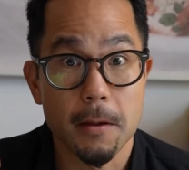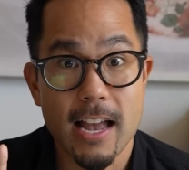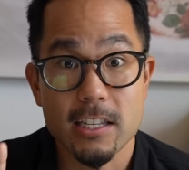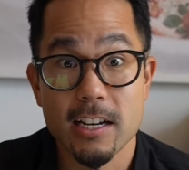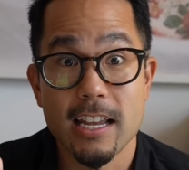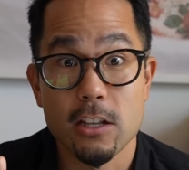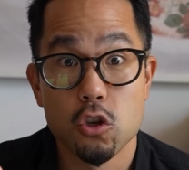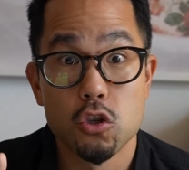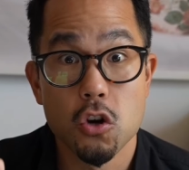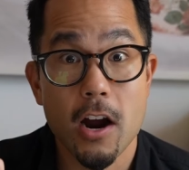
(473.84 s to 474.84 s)
That's gonna get
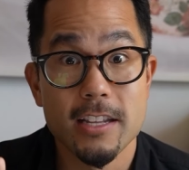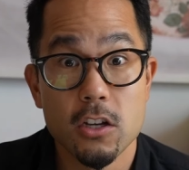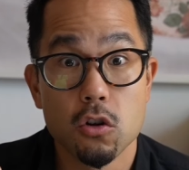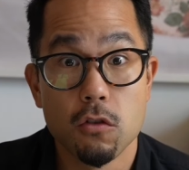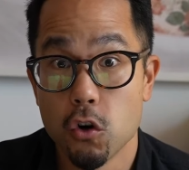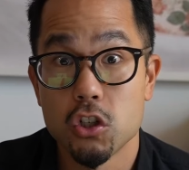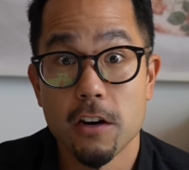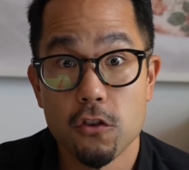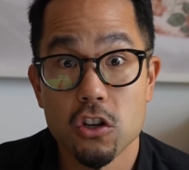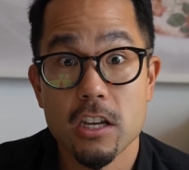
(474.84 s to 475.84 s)
you to your ideal version
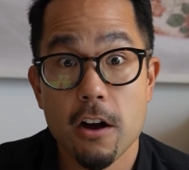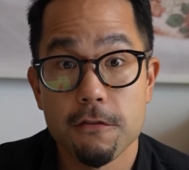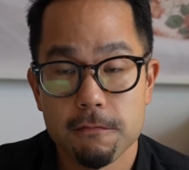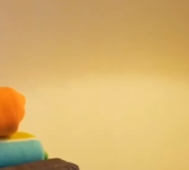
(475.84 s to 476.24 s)
of yourself.